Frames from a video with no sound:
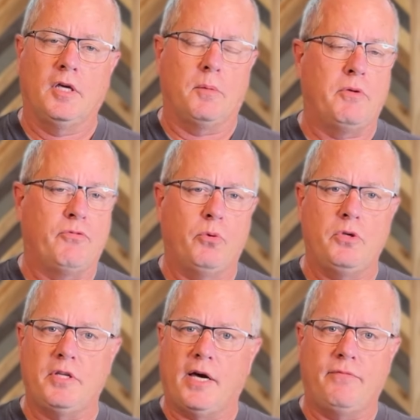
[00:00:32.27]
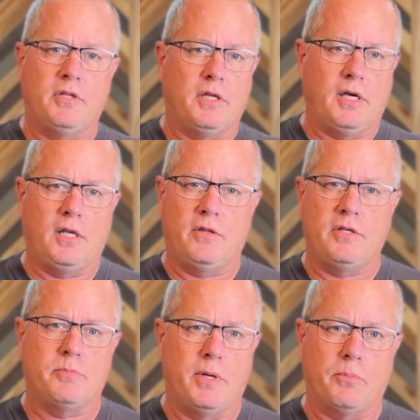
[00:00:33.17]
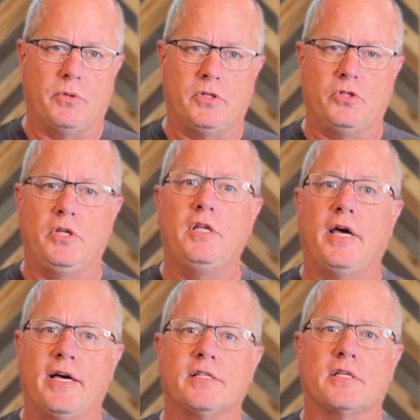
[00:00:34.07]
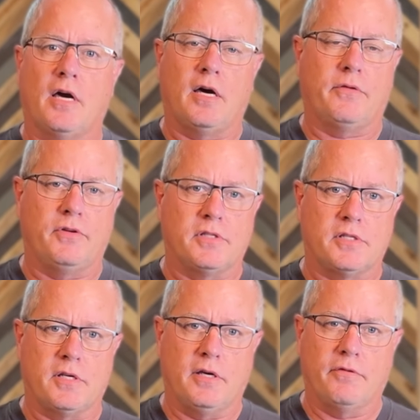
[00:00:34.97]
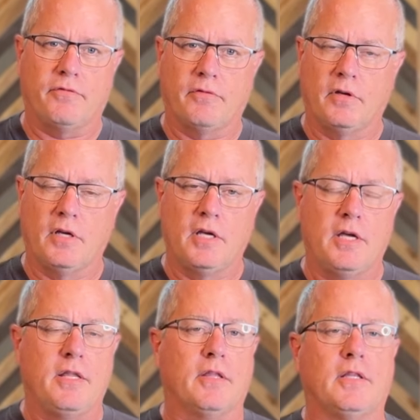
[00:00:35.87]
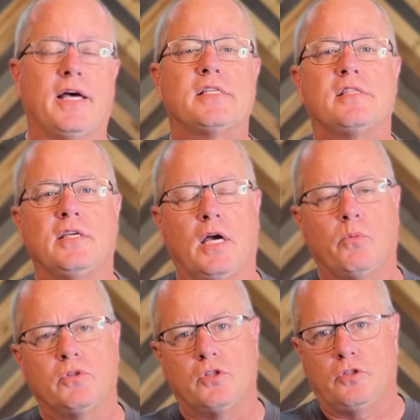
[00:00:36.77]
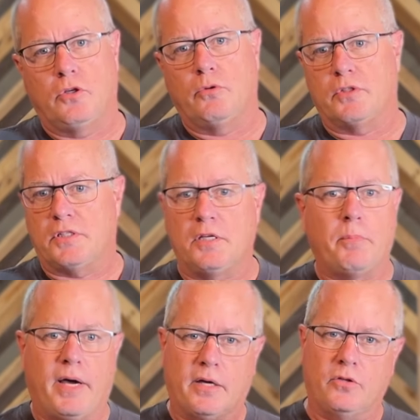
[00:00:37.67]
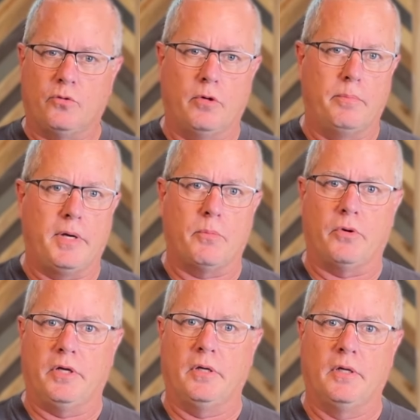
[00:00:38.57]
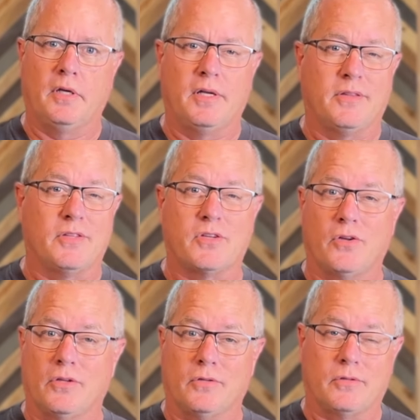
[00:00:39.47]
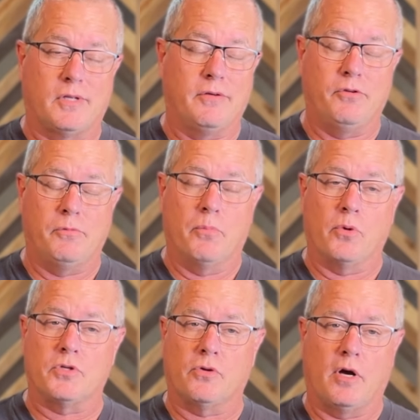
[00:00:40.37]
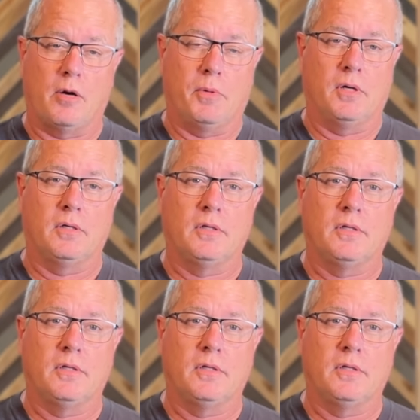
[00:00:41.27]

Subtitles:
And before you dive into any of these memories, you need to ask God if it's safe. The last thing I want you to do is dig back into a memory that's going to give you more trauma.